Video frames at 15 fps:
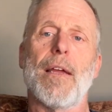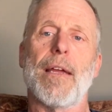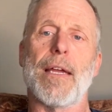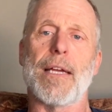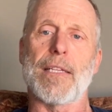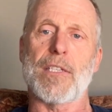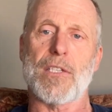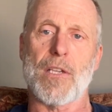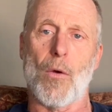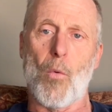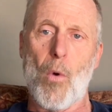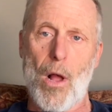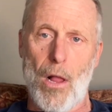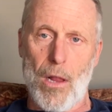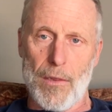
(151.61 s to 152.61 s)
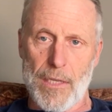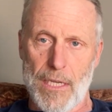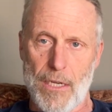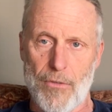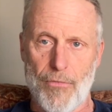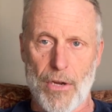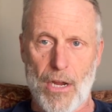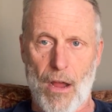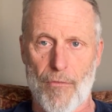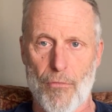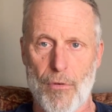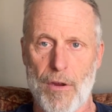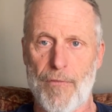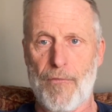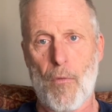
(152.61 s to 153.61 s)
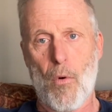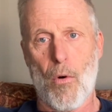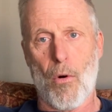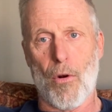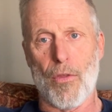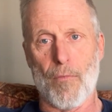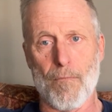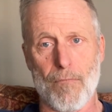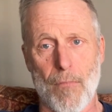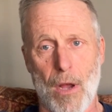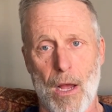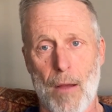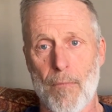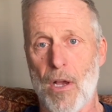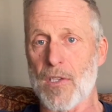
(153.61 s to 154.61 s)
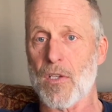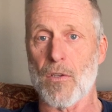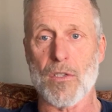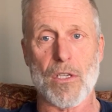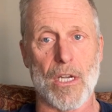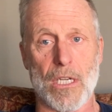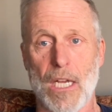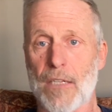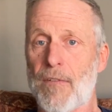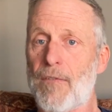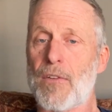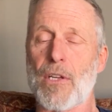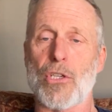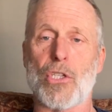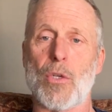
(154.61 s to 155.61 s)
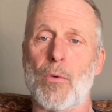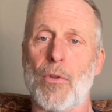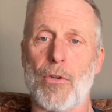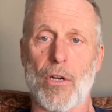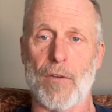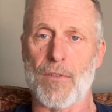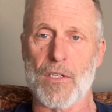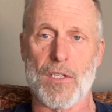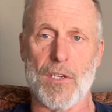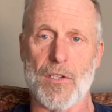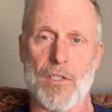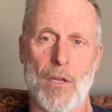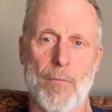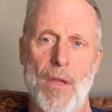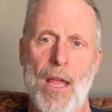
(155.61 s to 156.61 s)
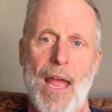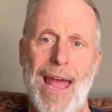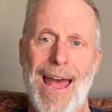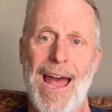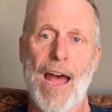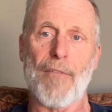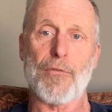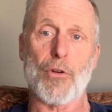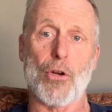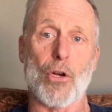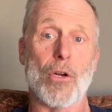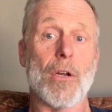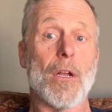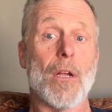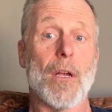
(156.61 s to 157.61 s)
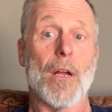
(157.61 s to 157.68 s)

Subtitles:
it's a well-needed recovery for muscles, connective tissue, and the nervous system after